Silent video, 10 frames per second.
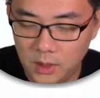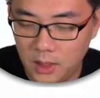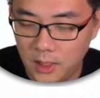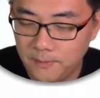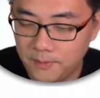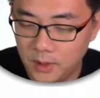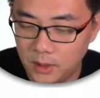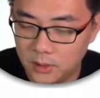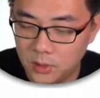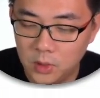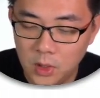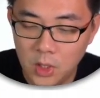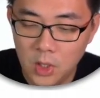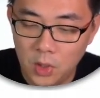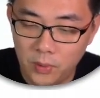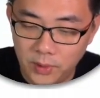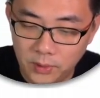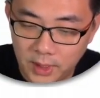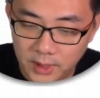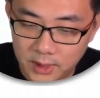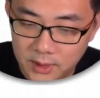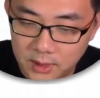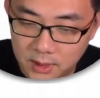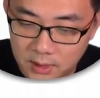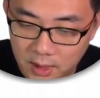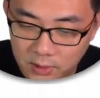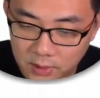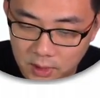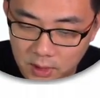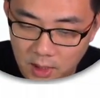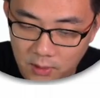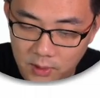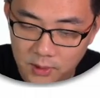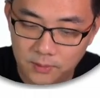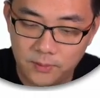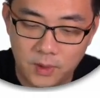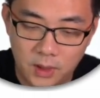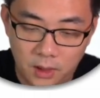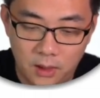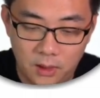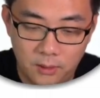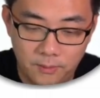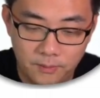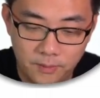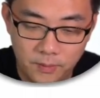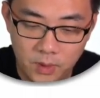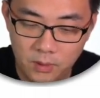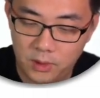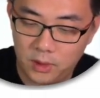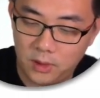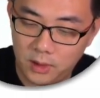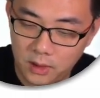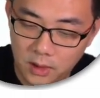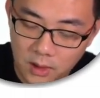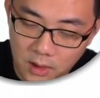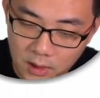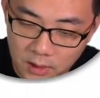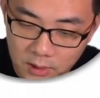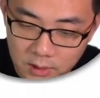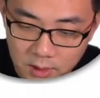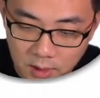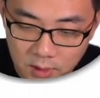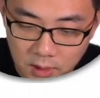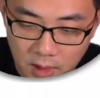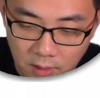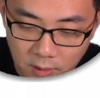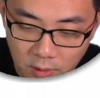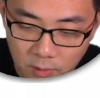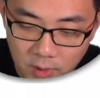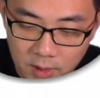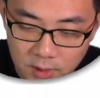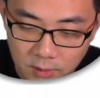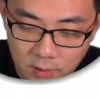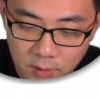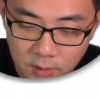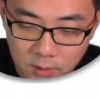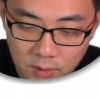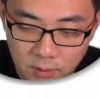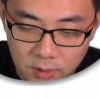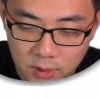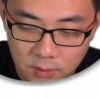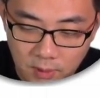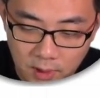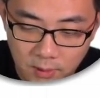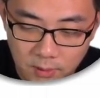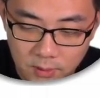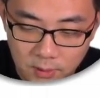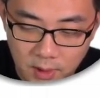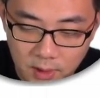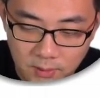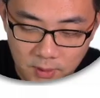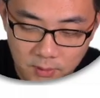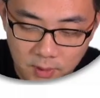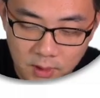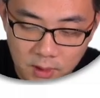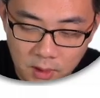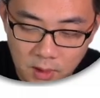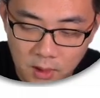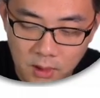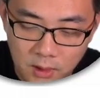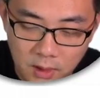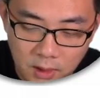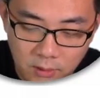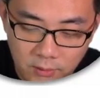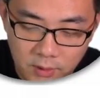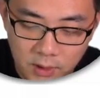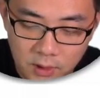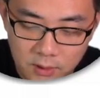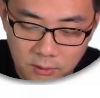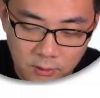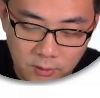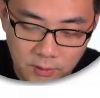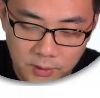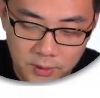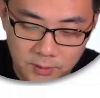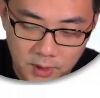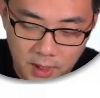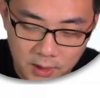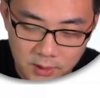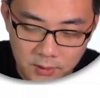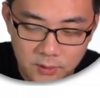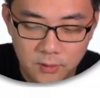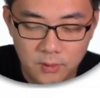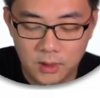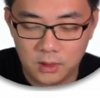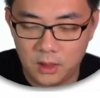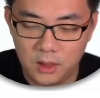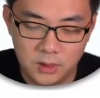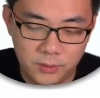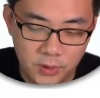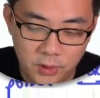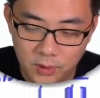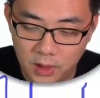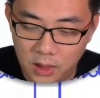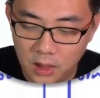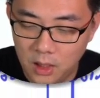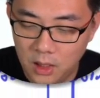okay, so we know that this is actually our what do you call it? This is actually our oblique asymptote, which is y equals to x plus 1. Then our vertical asymptote will just be x equals to 1. It's pretty okay.